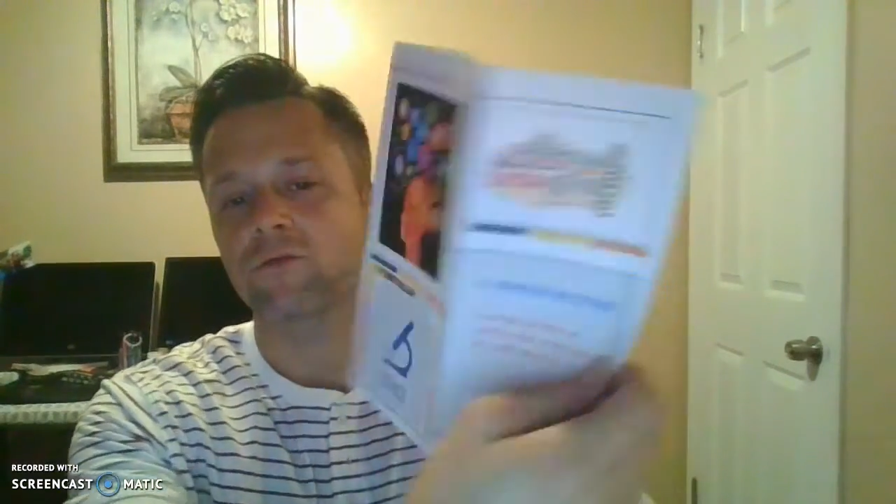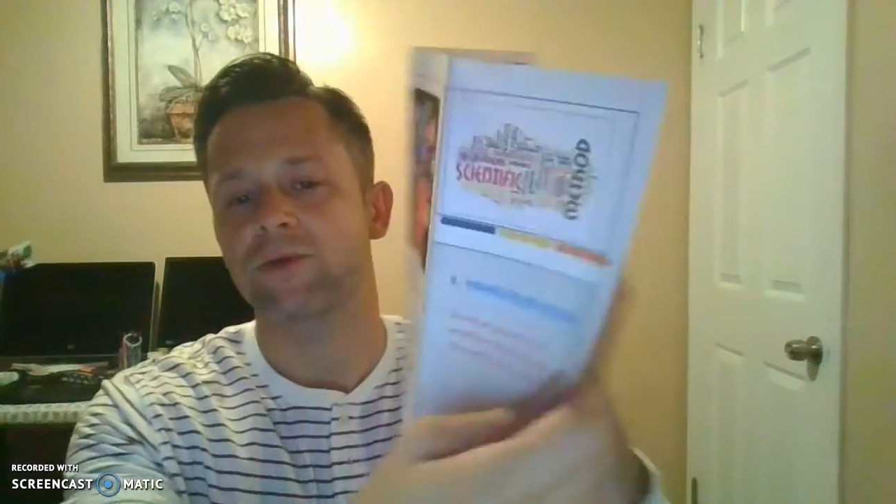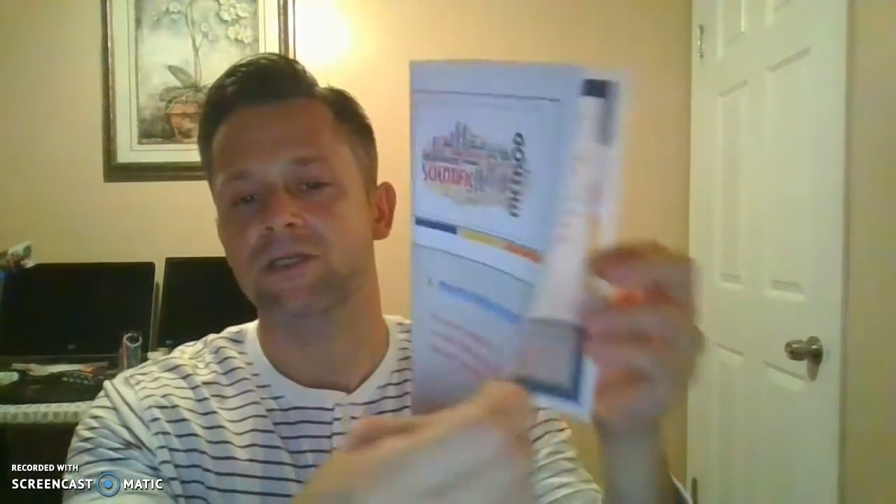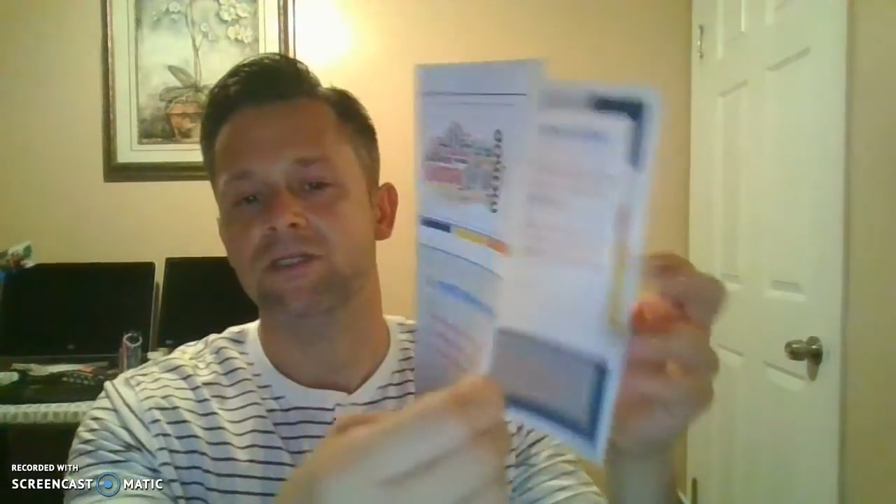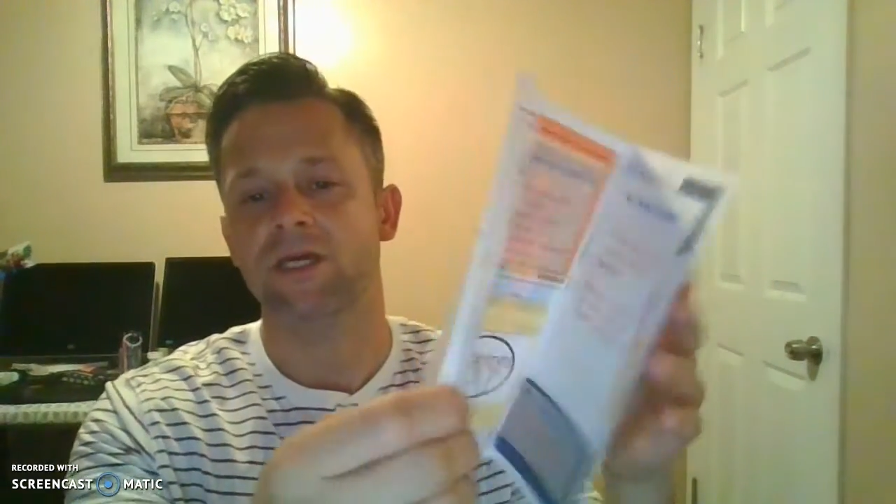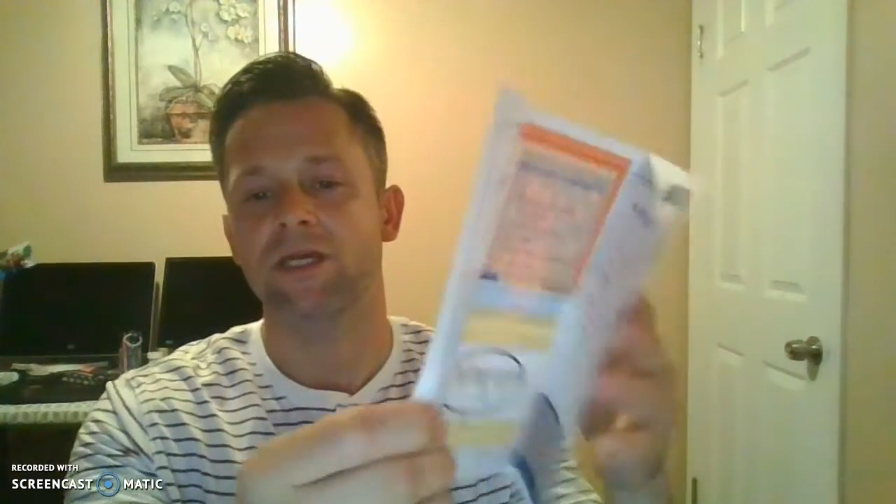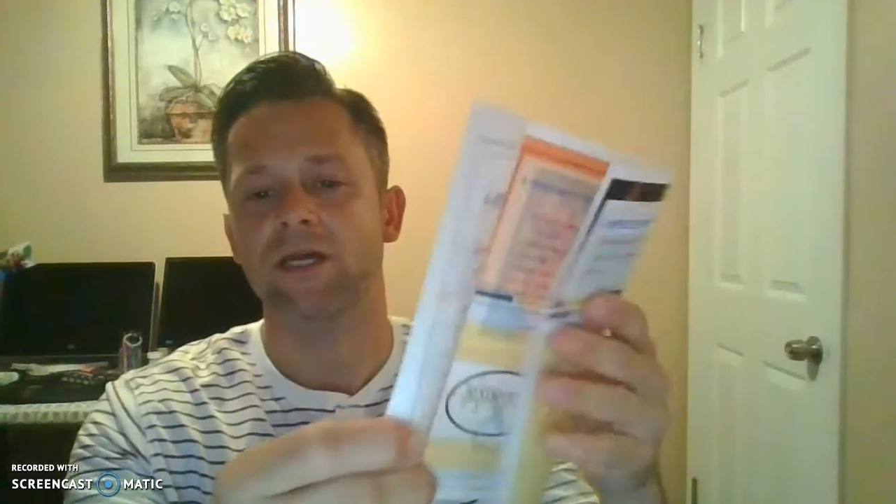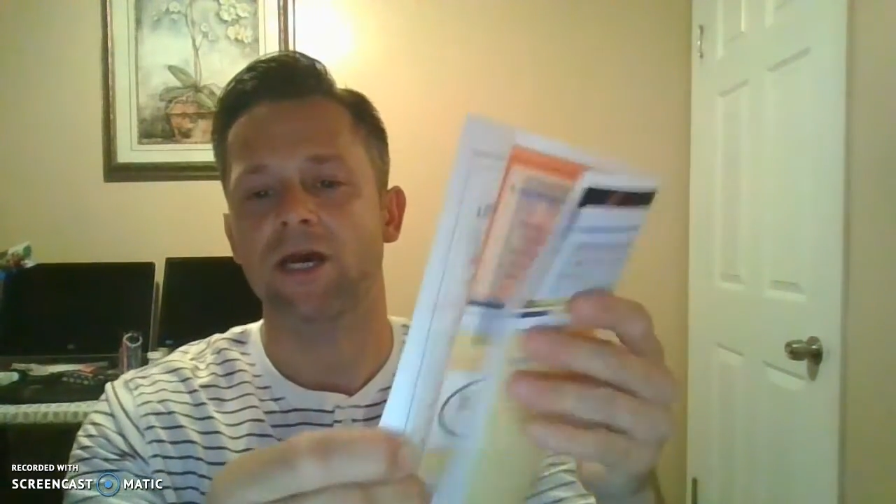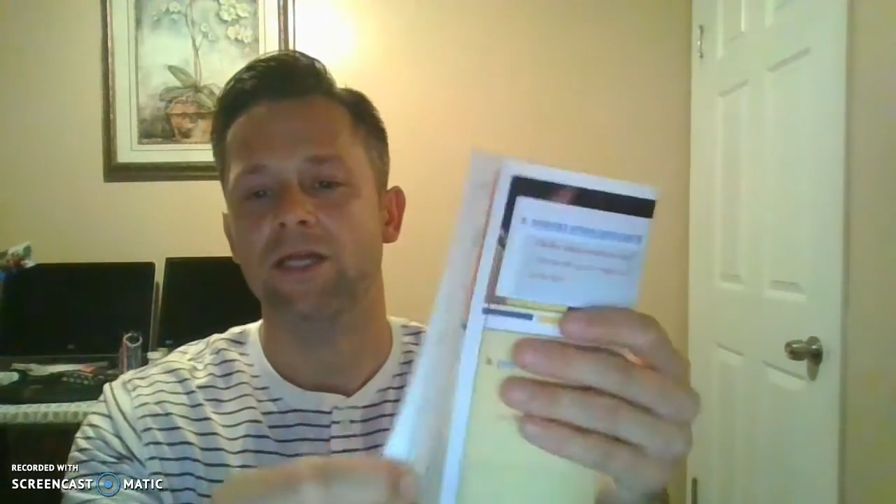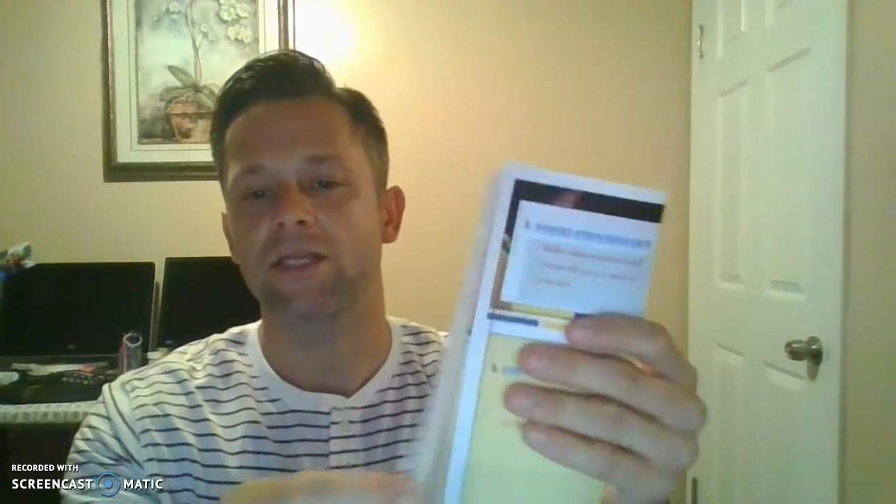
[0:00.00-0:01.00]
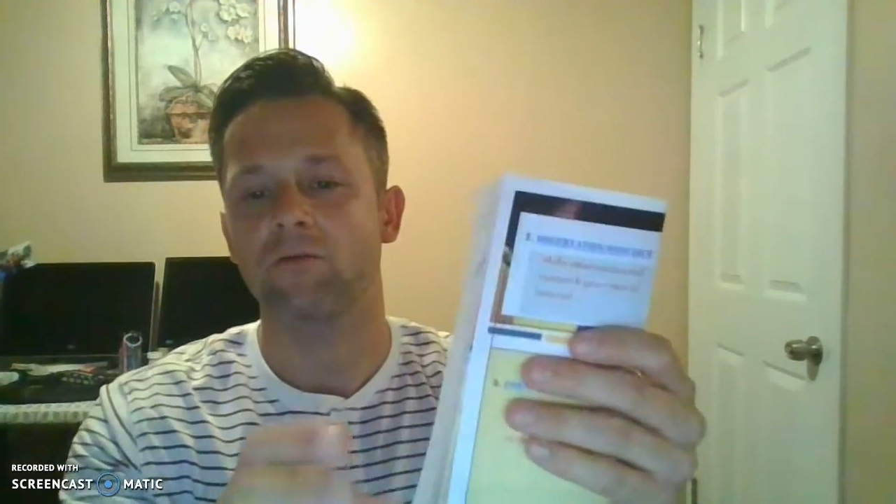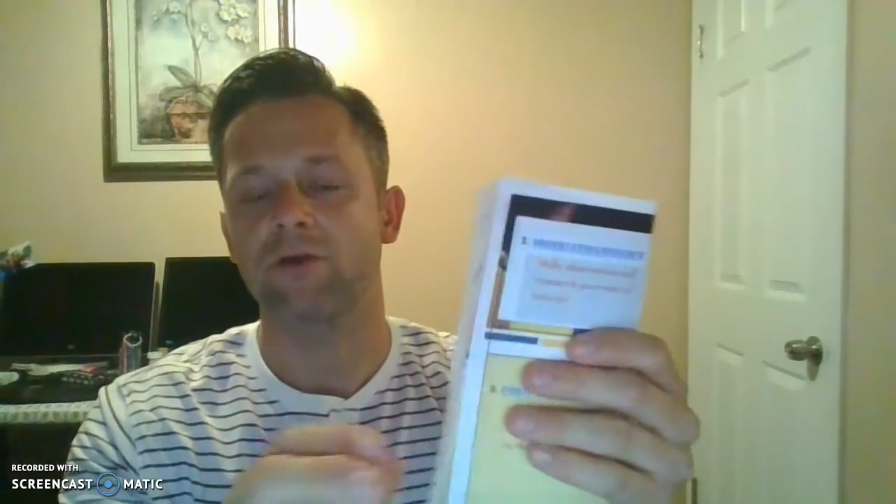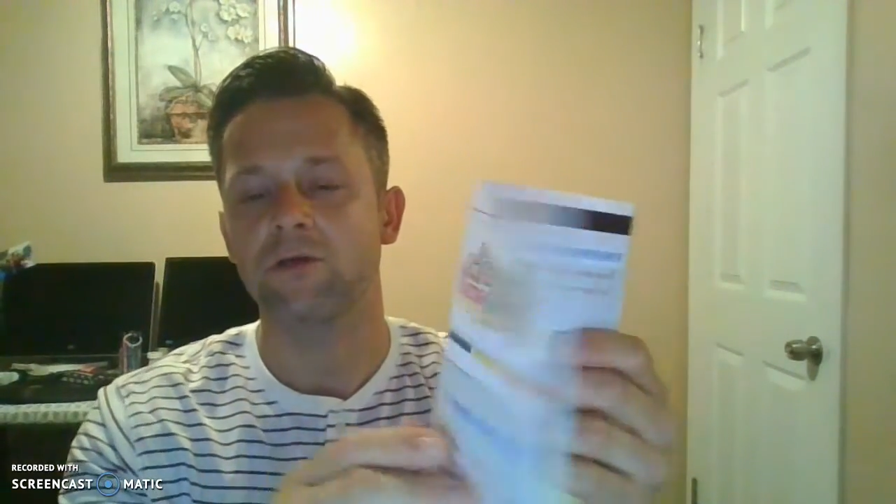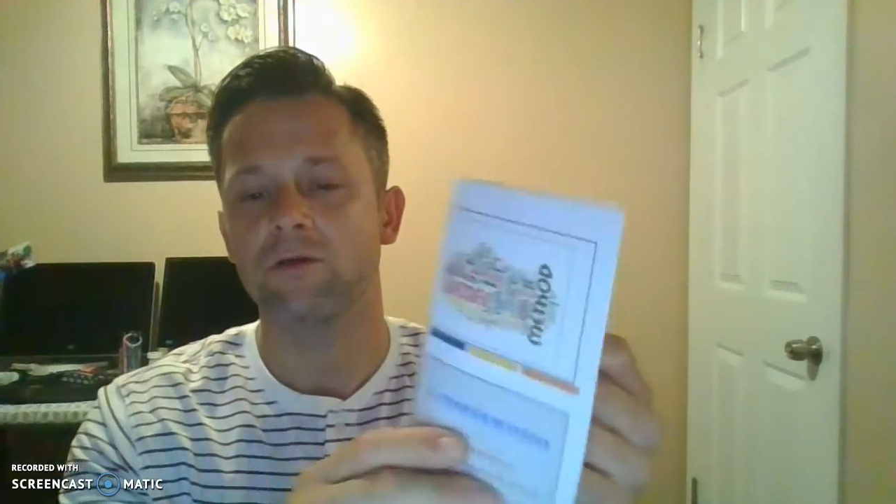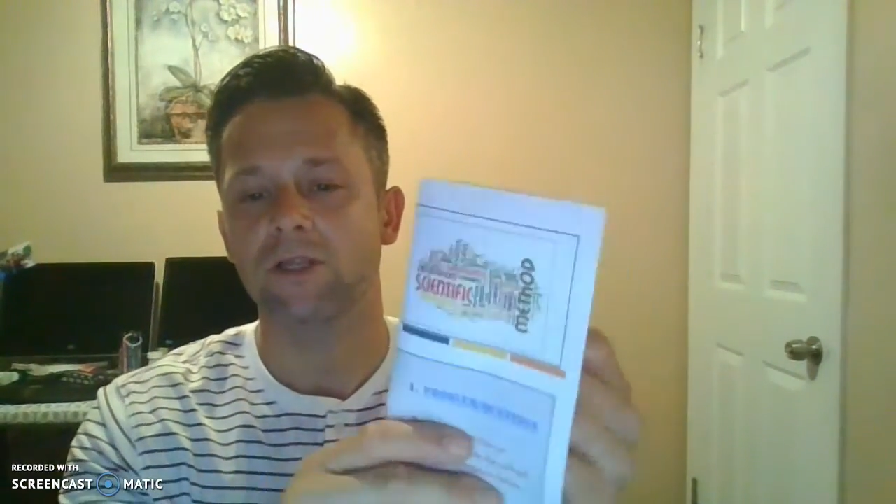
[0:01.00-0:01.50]
be a study guide that
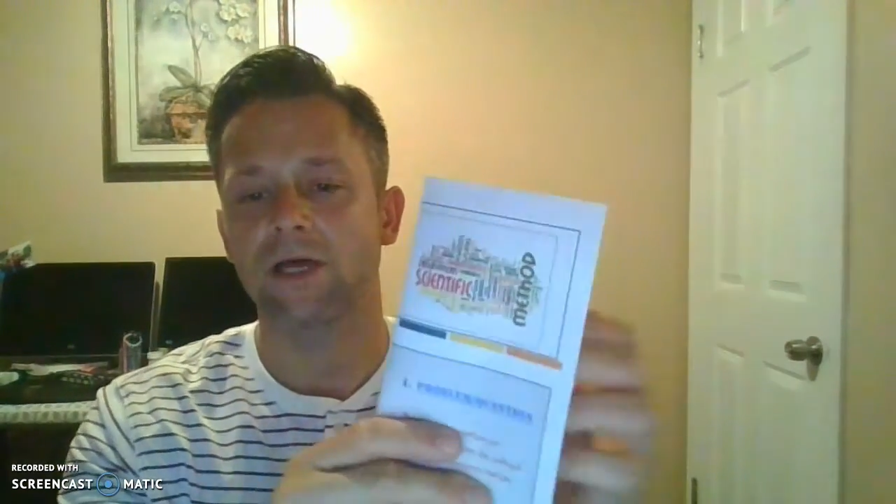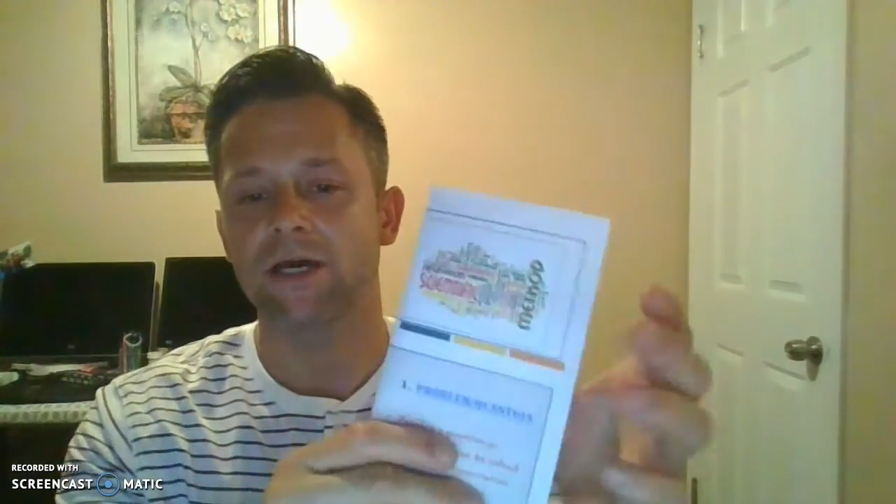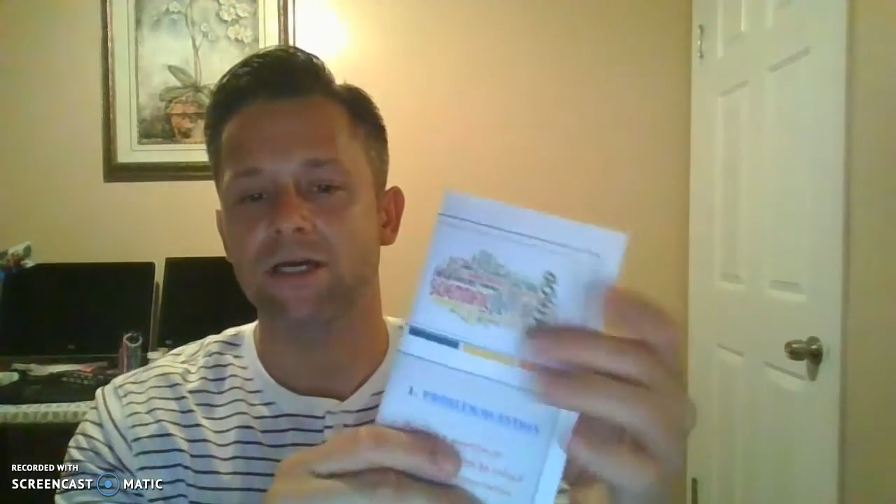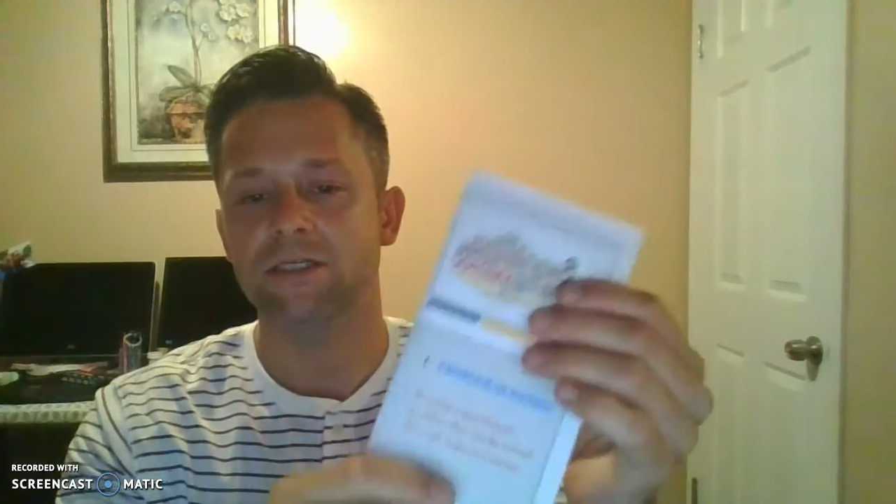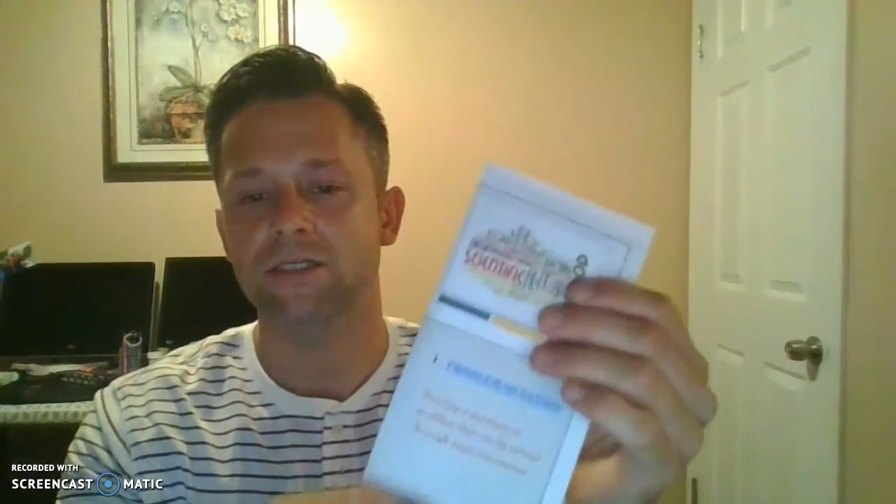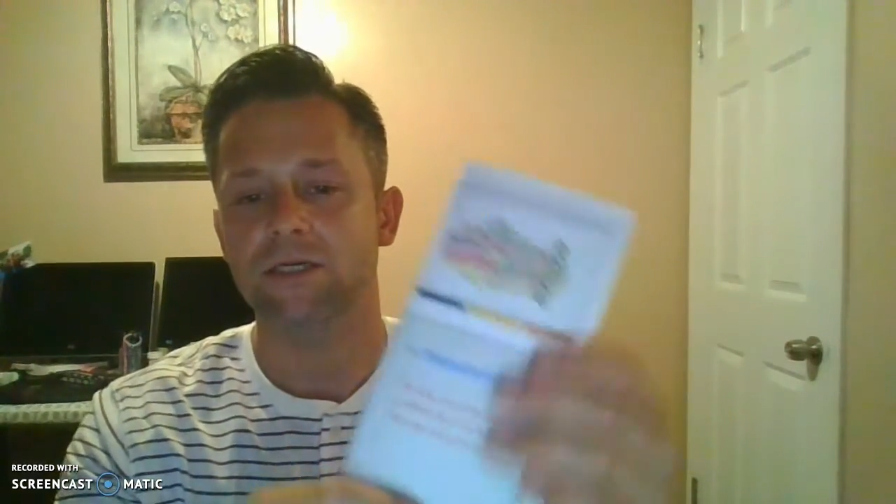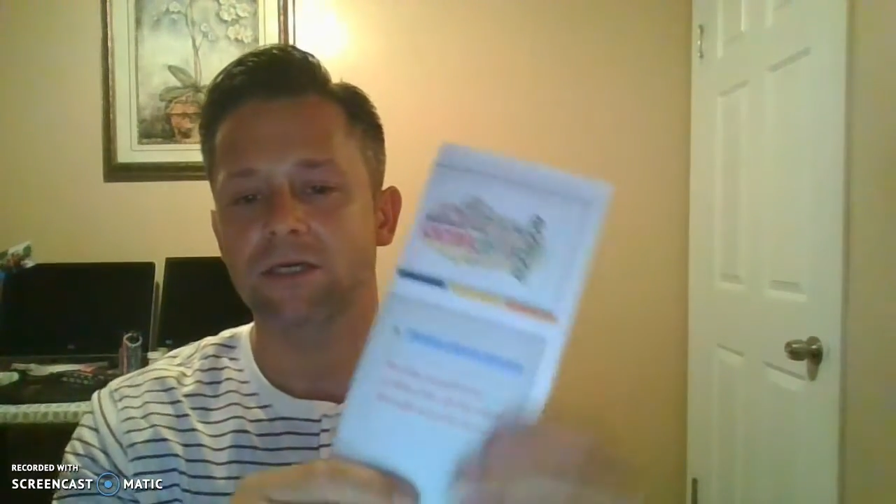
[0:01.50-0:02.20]
we utilize.